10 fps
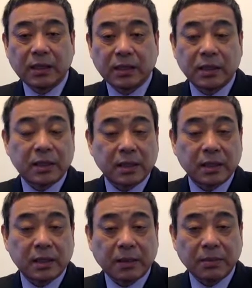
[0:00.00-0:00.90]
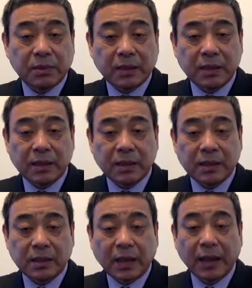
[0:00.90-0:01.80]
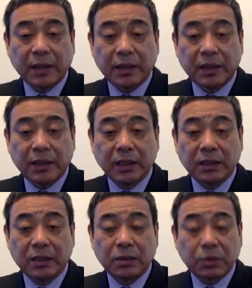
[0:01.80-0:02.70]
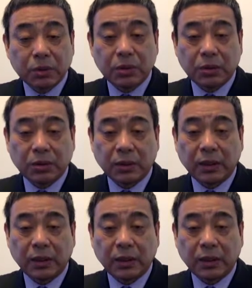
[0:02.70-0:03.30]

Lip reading: In some senses, IT is crucial